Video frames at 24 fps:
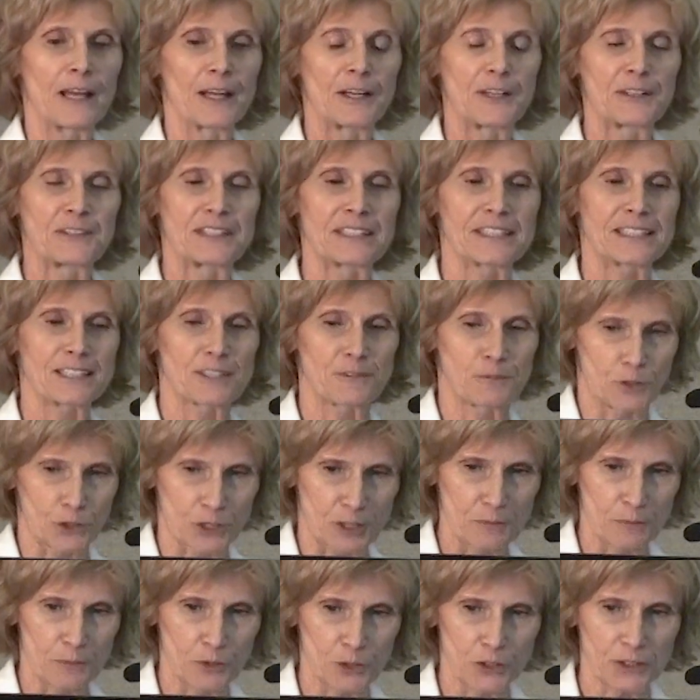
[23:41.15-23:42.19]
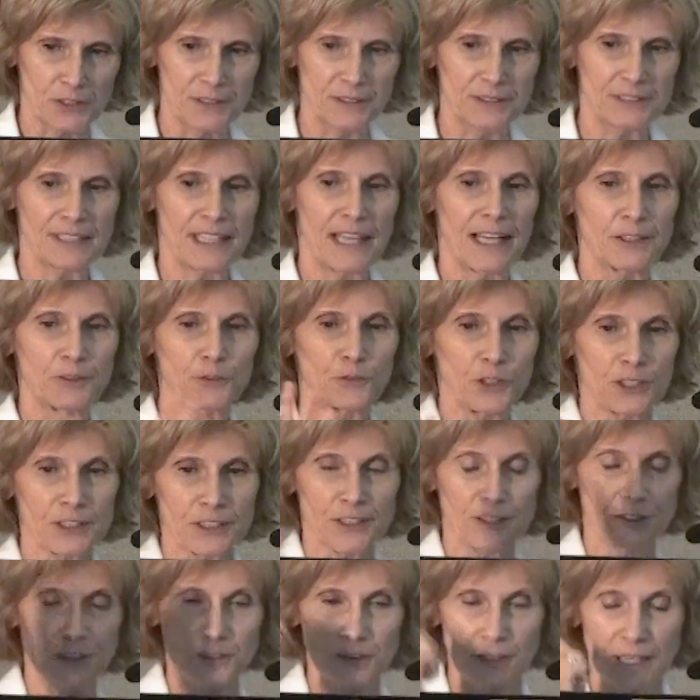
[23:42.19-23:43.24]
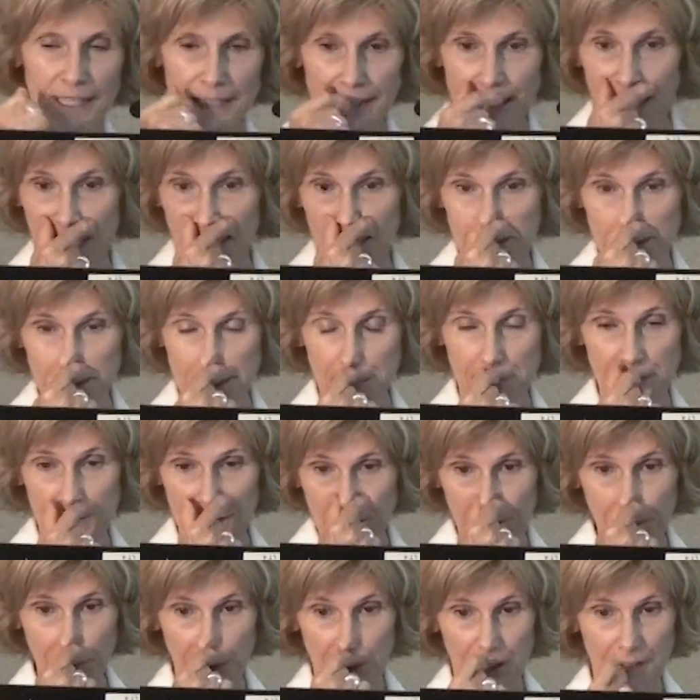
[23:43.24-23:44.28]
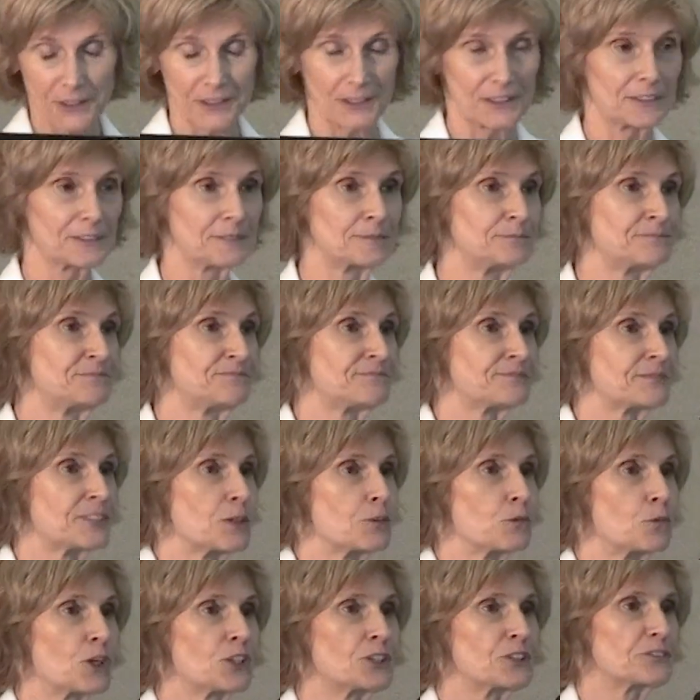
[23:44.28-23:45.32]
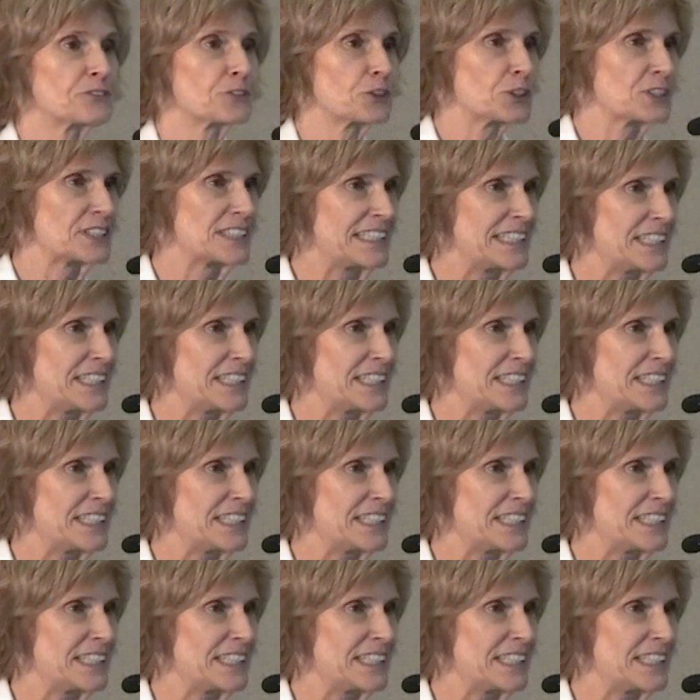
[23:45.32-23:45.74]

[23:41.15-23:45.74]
uh, this is more important. I wanted to highlight uh, our wonderful